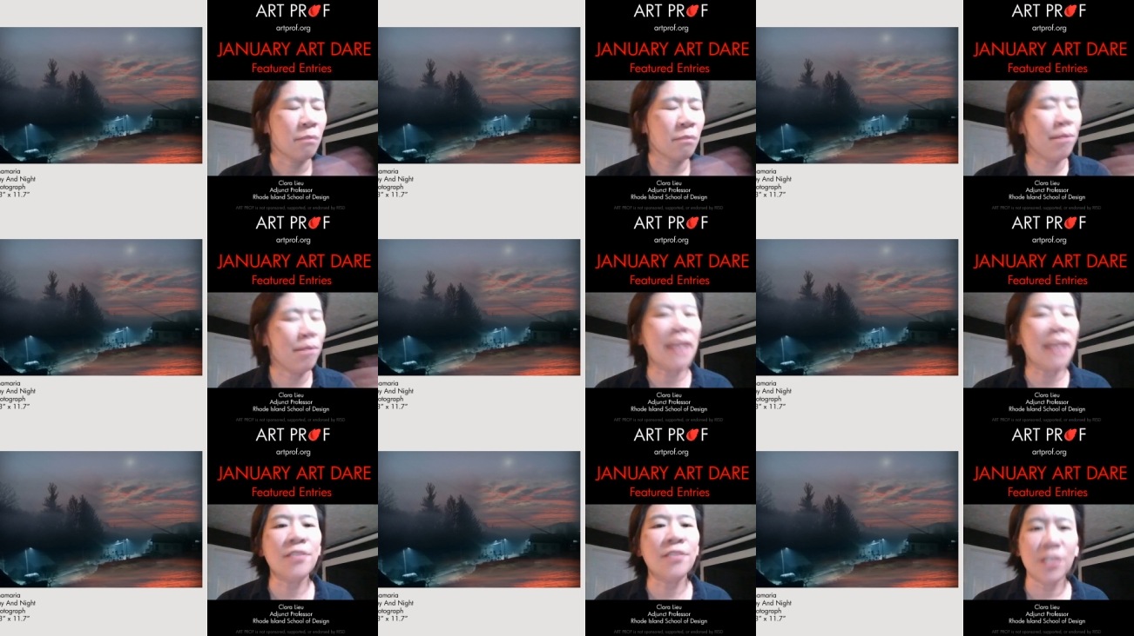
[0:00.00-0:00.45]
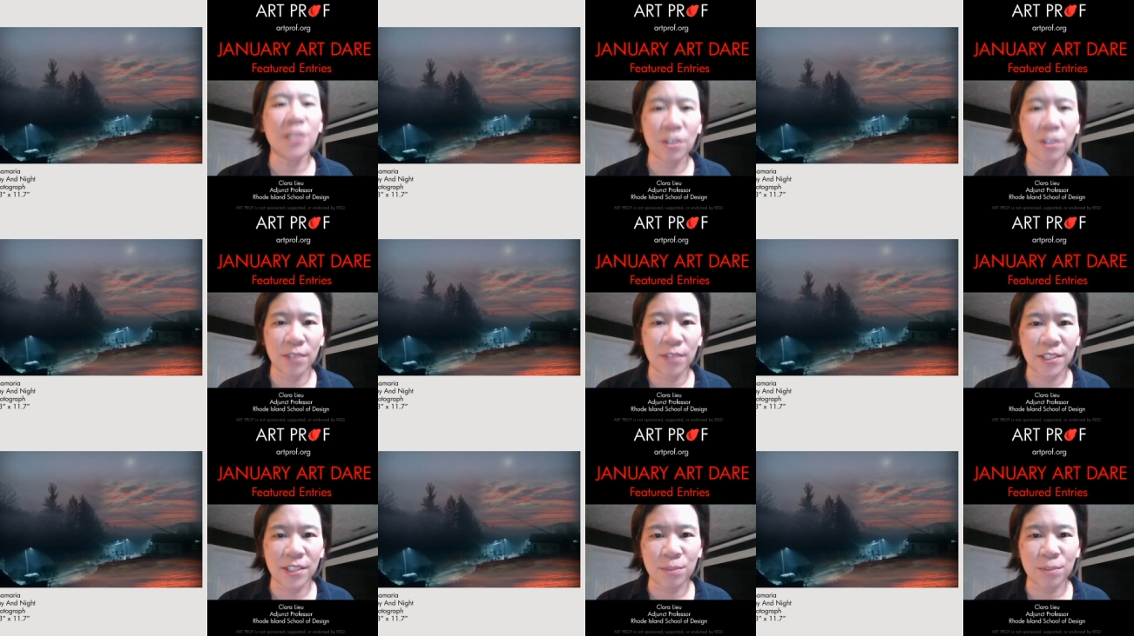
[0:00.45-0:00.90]
painting
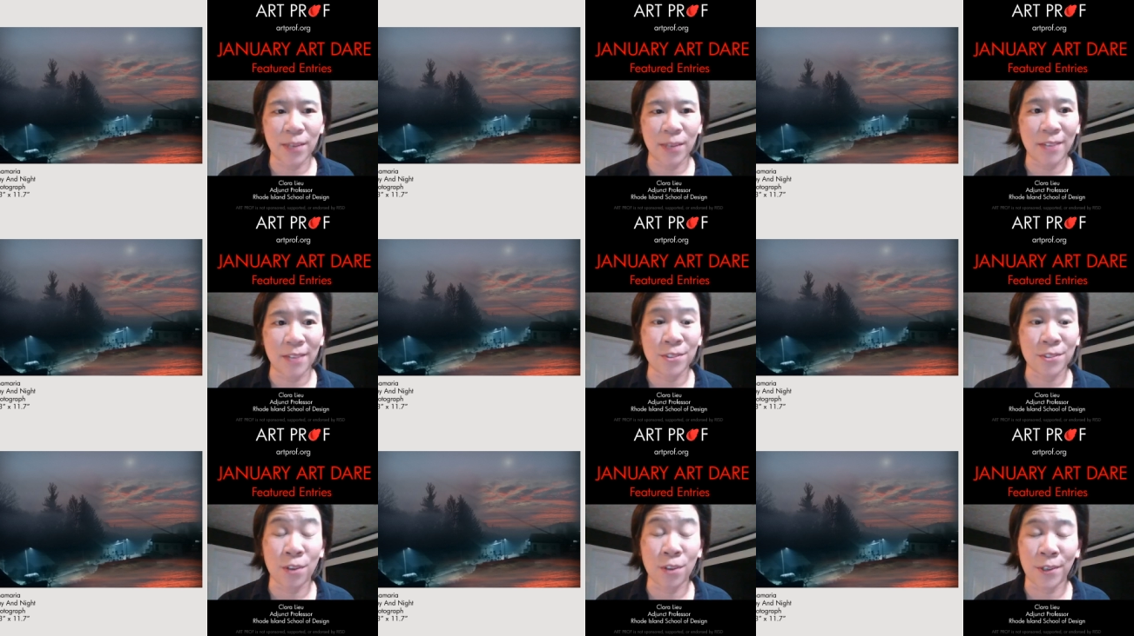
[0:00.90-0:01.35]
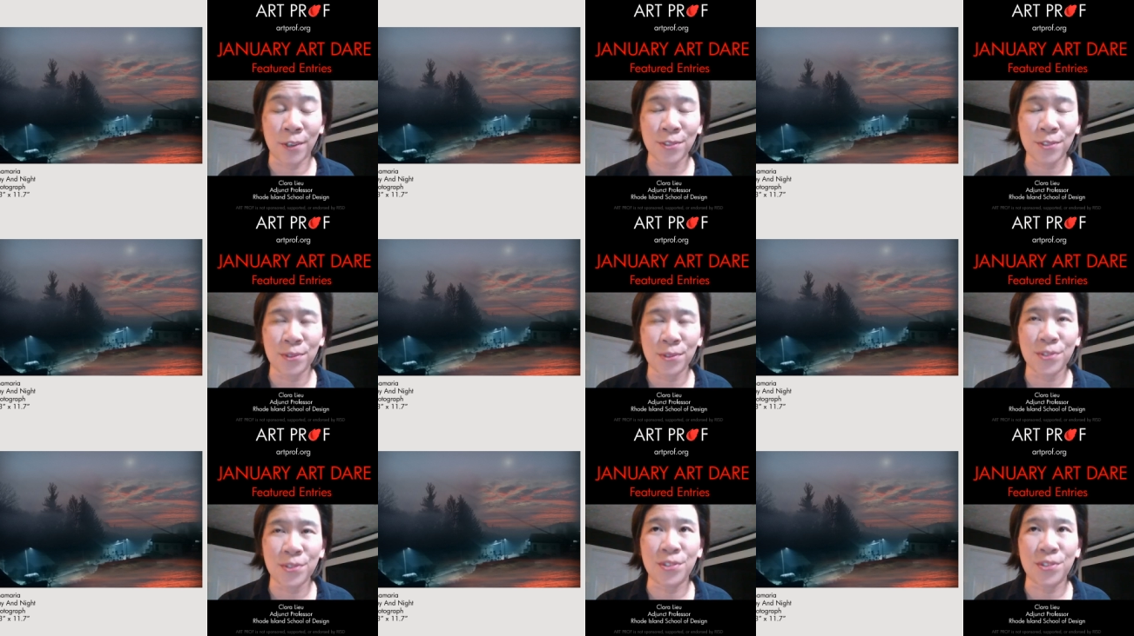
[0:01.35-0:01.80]
units when I was an art
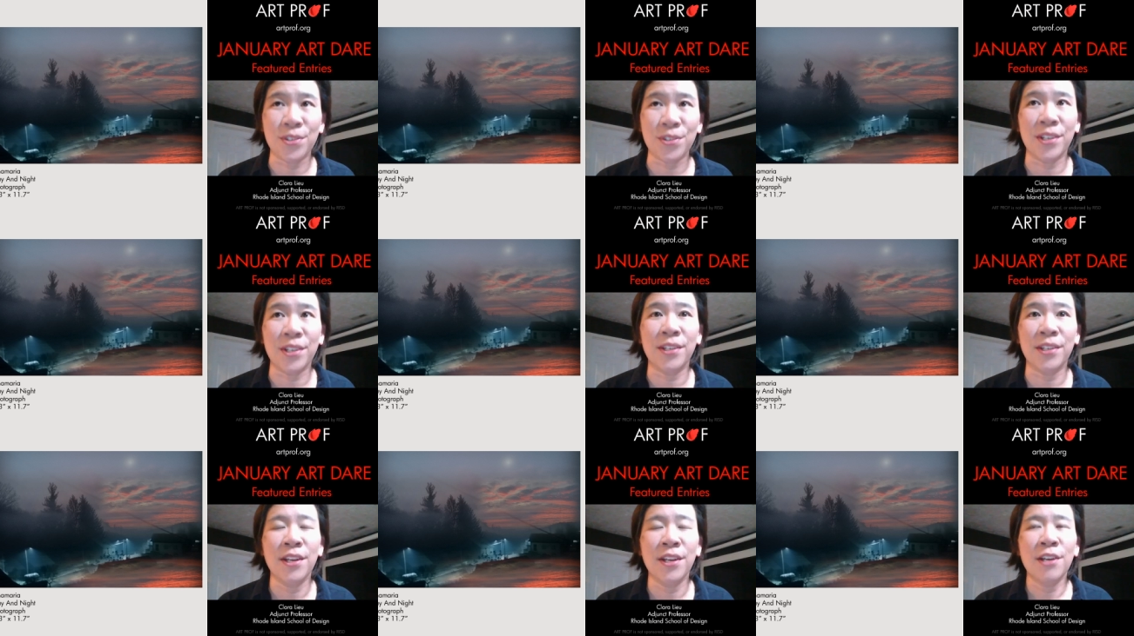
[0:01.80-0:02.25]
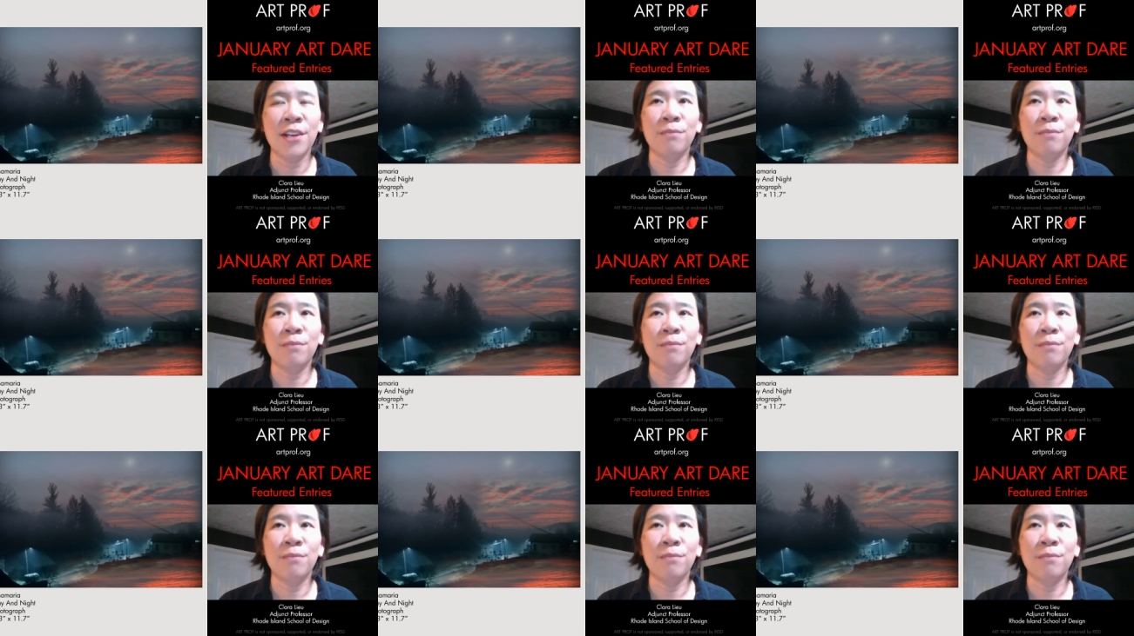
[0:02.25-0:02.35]
school student